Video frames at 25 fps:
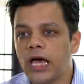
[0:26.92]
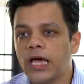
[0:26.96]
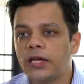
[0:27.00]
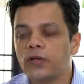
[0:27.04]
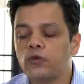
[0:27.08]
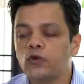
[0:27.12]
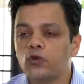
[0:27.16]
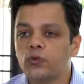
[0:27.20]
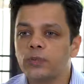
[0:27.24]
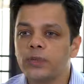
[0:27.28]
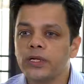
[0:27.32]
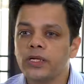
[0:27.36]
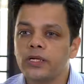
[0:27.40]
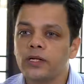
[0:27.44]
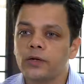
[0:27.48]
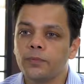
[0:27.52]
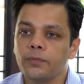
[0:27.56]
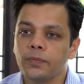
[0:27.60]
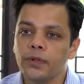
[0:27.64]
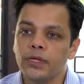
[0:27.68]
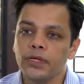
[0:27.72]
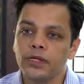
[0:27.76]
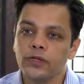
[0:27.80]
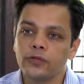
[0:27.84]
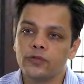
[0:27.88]
and you being a
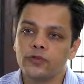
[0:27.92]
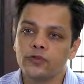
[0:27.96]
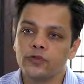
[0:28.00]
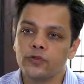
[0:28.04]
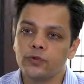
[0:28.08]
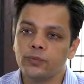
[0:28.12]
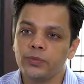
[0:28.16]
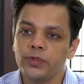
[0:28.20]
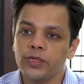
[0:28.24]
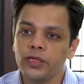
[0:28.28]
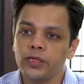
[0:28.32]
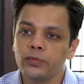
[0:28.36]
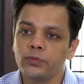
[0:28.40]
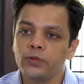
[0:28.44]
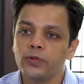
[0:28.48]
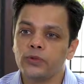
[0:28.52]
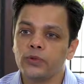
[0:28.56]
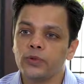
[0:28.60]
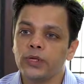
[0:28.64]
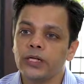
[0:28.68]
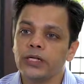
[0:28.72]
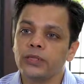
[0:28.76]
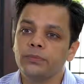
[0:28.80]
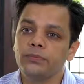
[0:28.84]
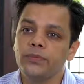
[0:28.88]
parent should be able
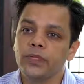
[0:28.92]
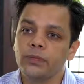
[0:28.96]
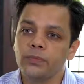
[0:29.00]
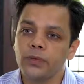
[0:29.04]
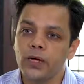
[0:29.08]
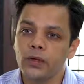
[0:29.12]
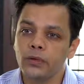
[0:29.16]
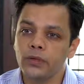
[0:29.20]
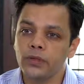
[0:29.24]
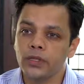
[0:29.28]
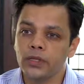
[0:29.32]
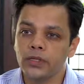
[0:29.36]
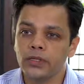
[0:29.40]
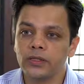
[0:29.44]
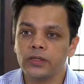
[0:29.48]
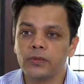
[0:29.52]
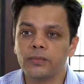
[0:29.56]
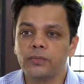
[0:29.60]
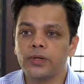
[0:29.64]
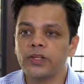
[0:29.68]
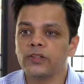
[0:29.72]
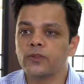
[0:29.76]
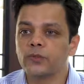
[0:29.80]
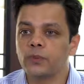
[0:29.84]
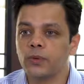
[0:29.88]
to help them out in the
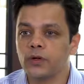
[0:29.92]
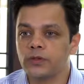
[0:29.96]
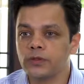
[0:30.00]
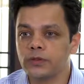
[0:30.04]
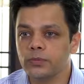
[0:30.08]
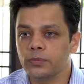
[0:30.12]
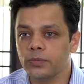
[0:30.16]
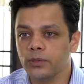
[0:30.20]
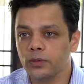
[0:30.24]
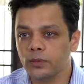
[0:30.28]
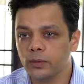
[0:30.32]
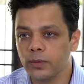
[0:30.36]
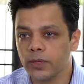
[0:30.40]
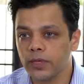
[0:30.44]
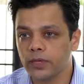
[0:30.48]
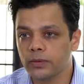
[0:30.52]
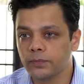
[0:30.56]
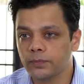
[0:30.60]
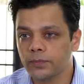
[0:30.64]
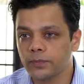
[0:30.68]
best possible way.